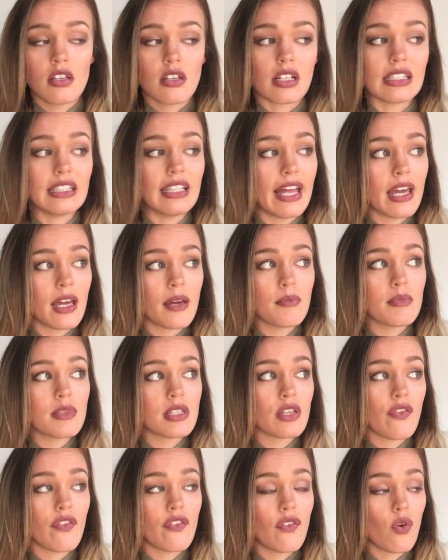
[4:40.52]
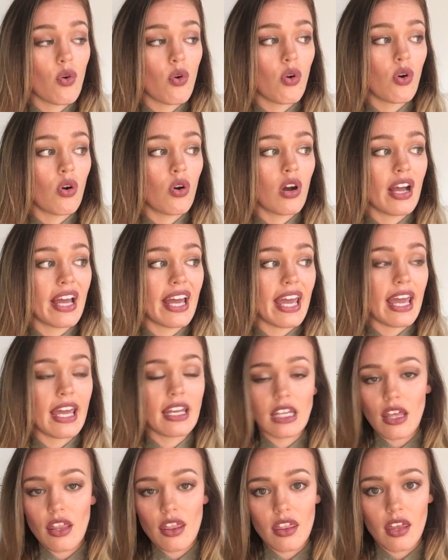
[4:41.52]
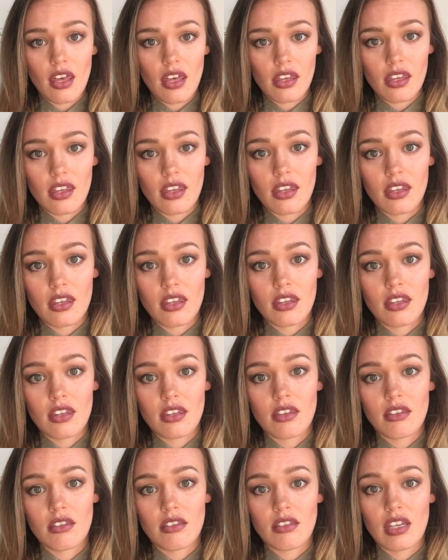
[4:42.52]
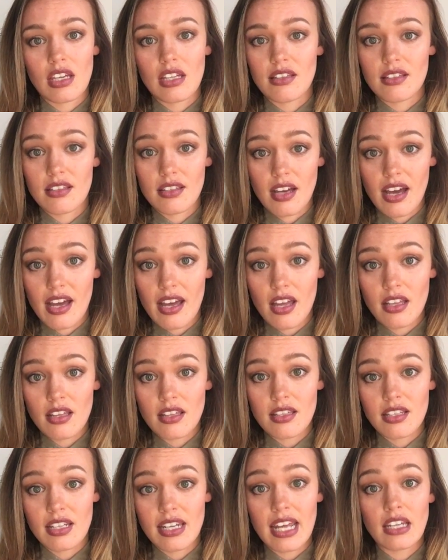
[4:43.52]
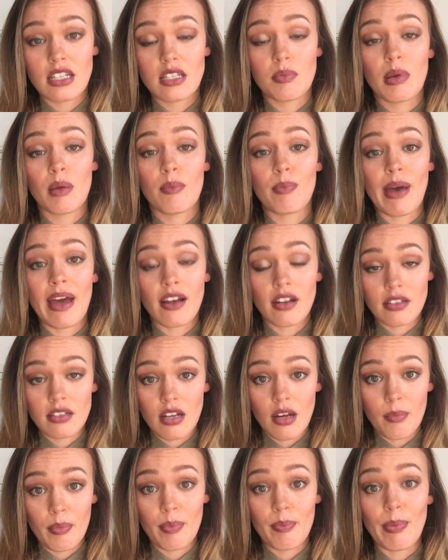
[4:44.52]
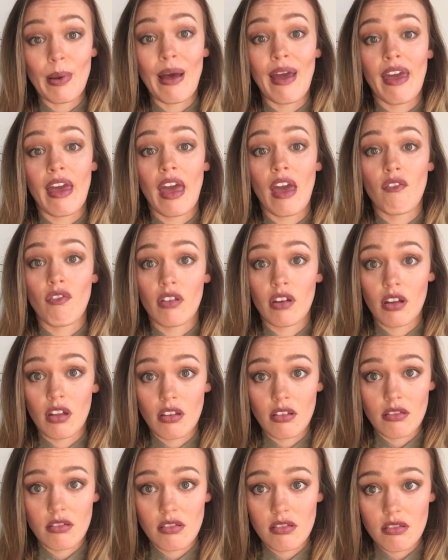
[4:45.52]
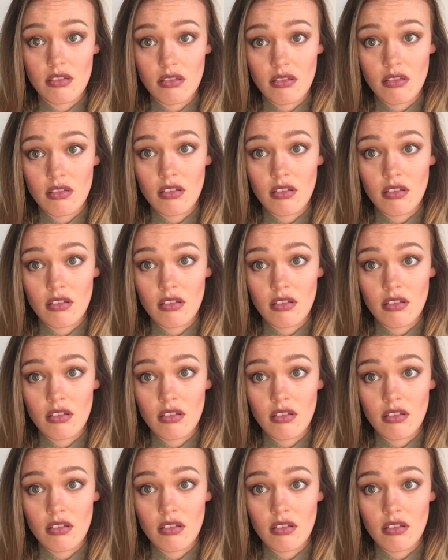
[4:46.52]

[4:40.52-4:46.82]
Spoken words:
Claims for anything in science need to be backed up by evidence.